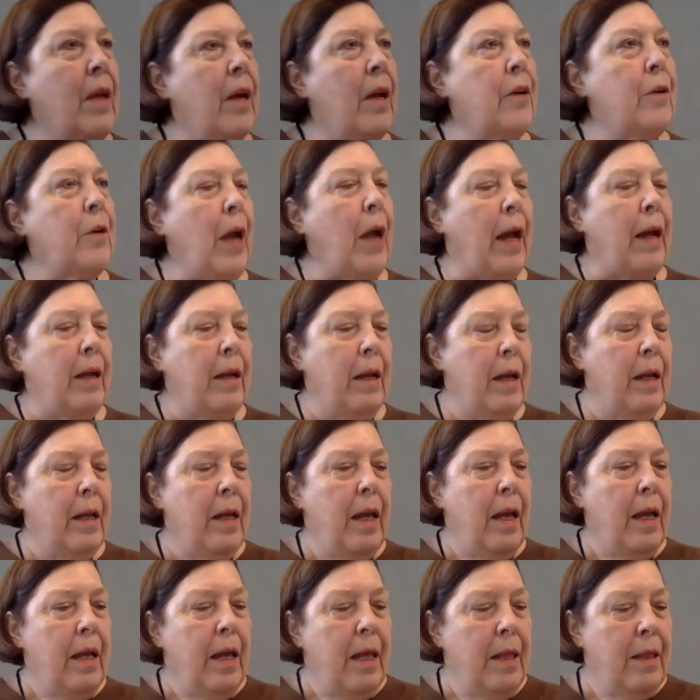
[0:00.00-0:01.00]
Okay,
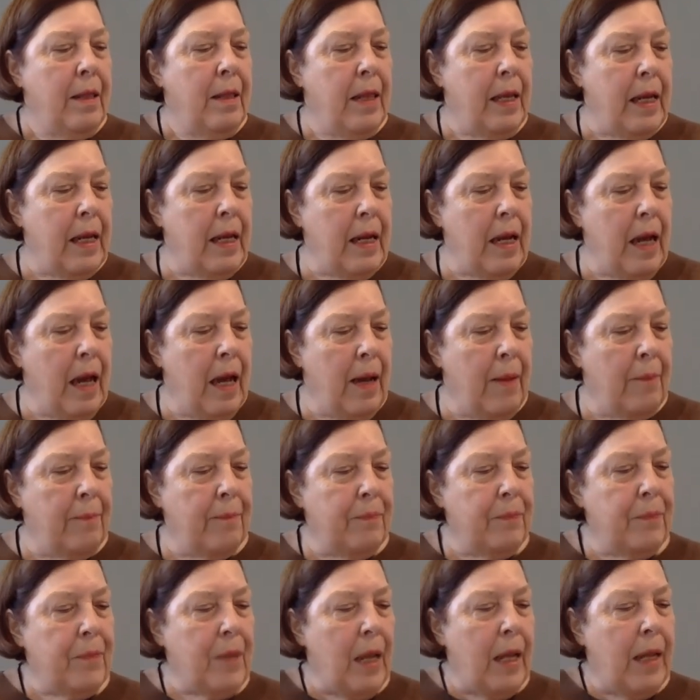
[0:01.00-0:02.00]
the, um,
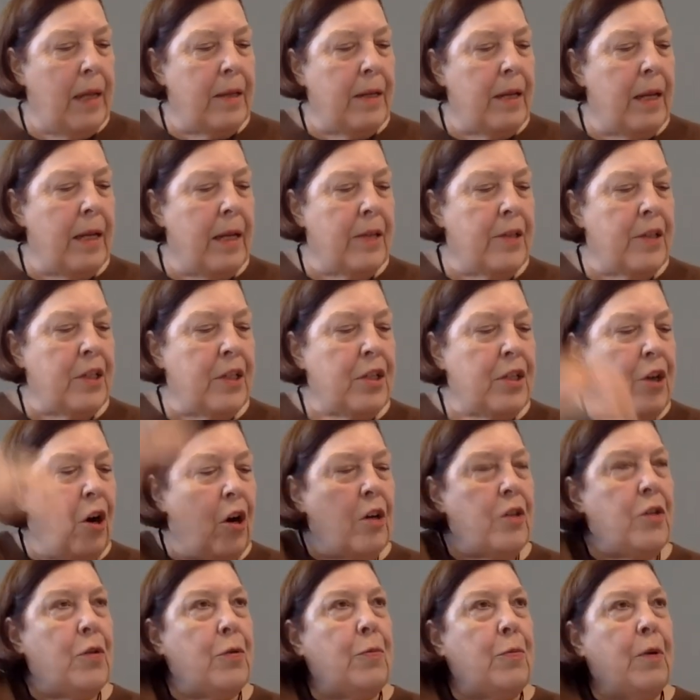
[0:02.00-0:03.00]
it, it
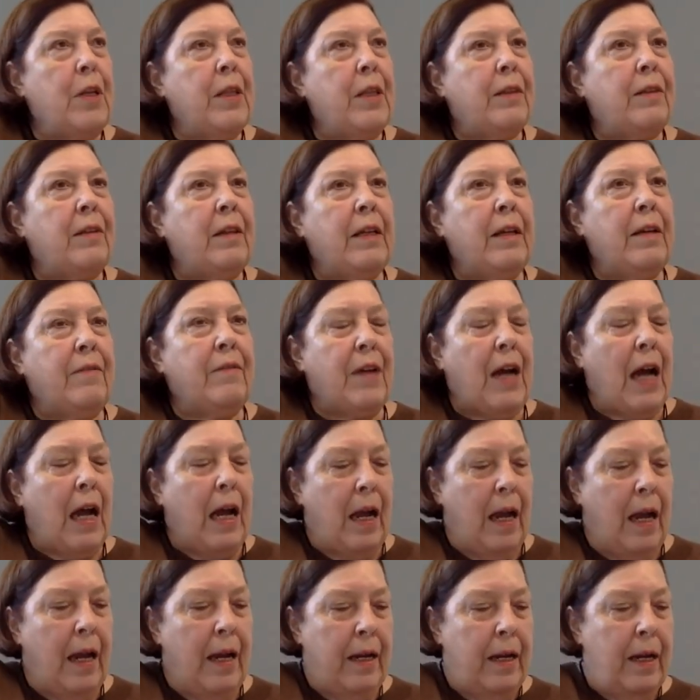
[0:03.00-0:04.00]
starts with
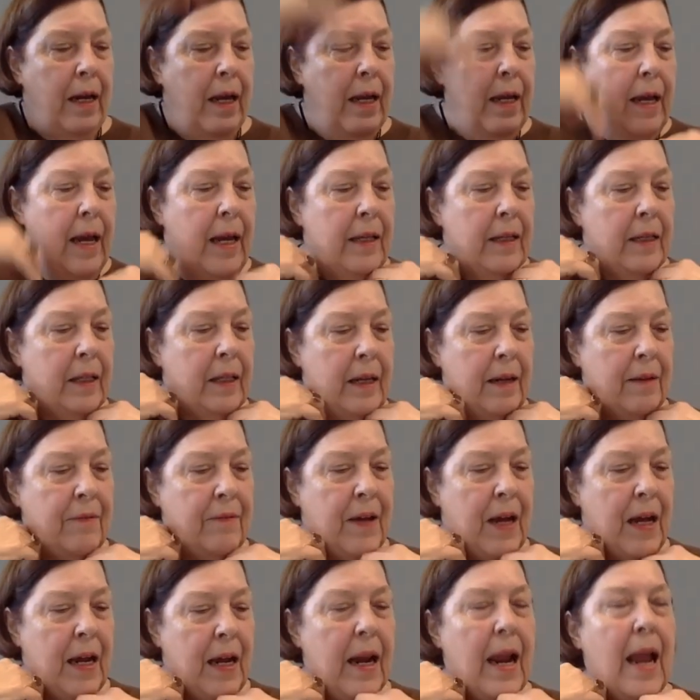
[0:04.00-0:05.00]
Levi.
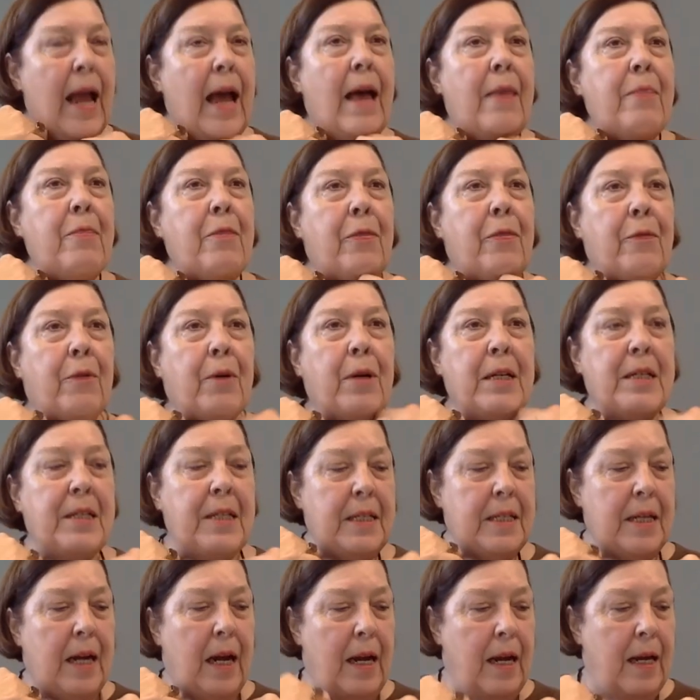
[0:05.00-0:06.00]
Levi had three
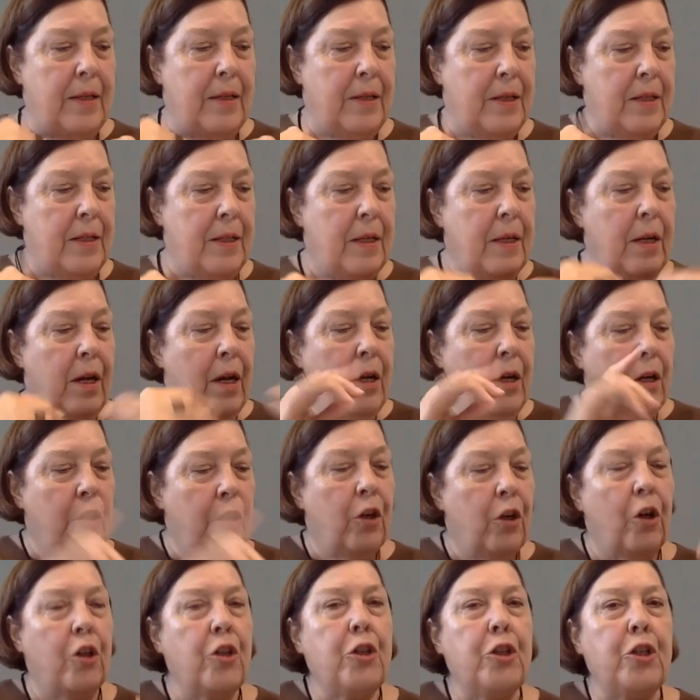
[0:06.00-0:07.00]
sons,
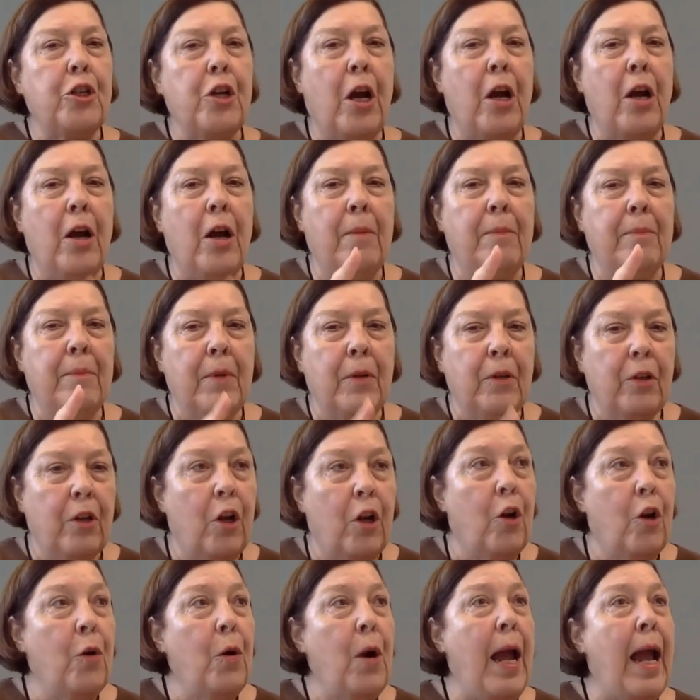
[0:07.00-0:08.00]
Gershom,
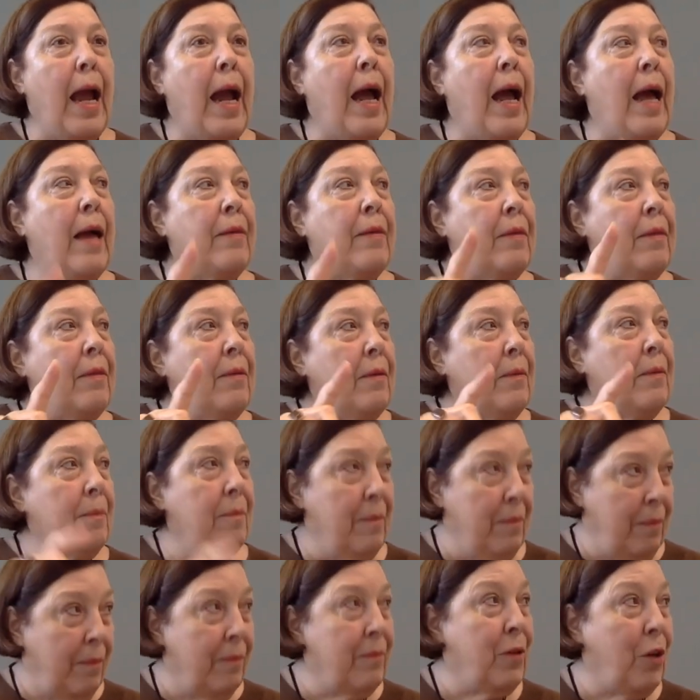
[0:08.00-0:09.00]
Kohath,
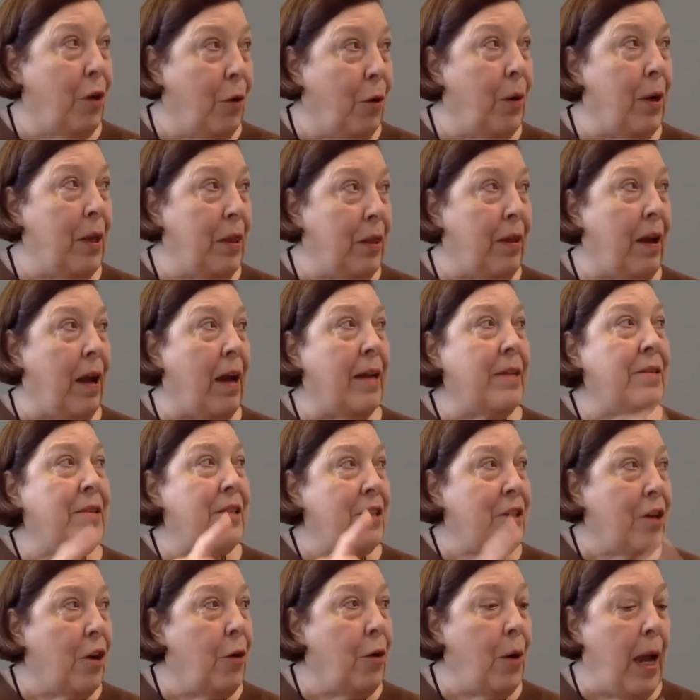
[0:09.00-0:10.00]

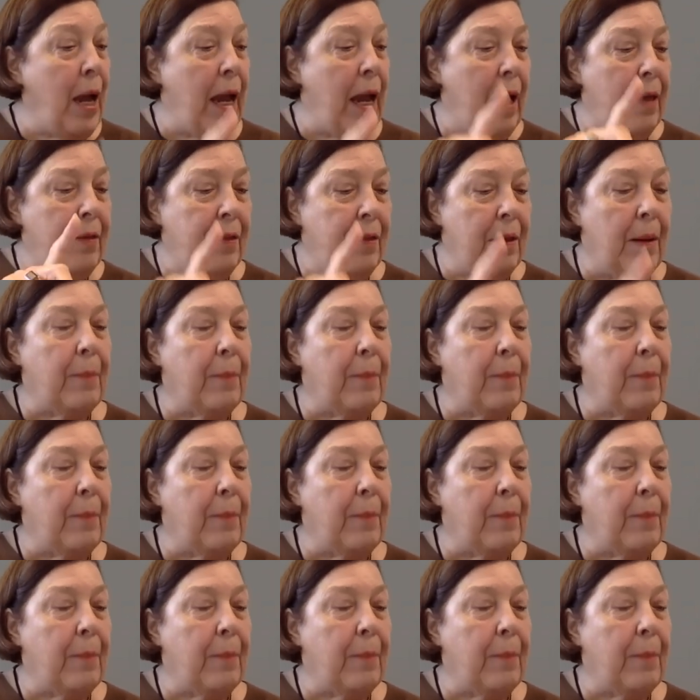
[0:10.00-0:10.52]
Kohathites, Kohath,